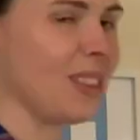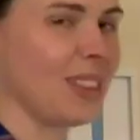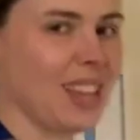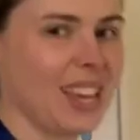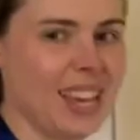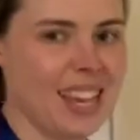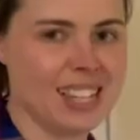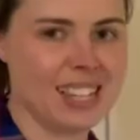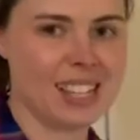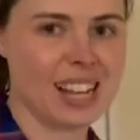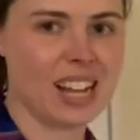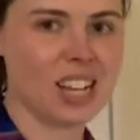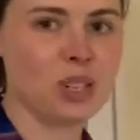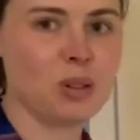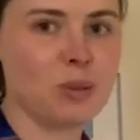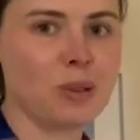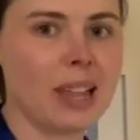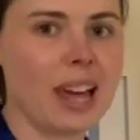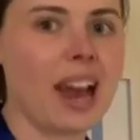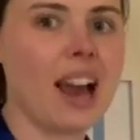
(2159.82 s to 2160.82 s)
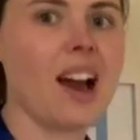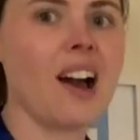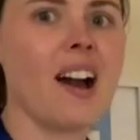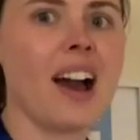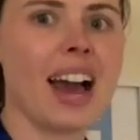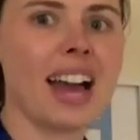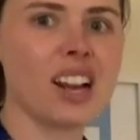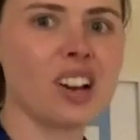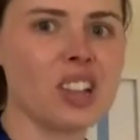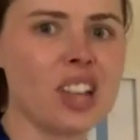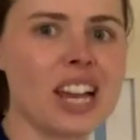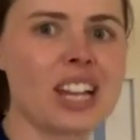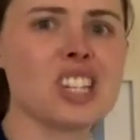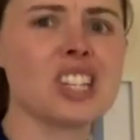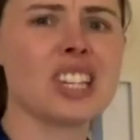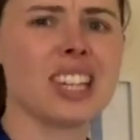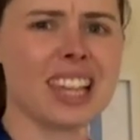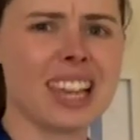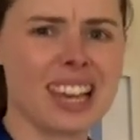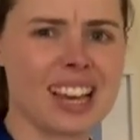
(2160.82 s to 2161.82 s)
this, actually were like, oh, hang on,
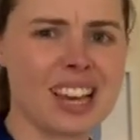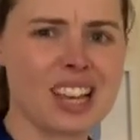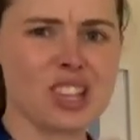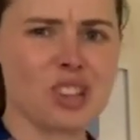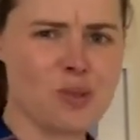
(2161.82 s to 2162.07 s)
actually, and you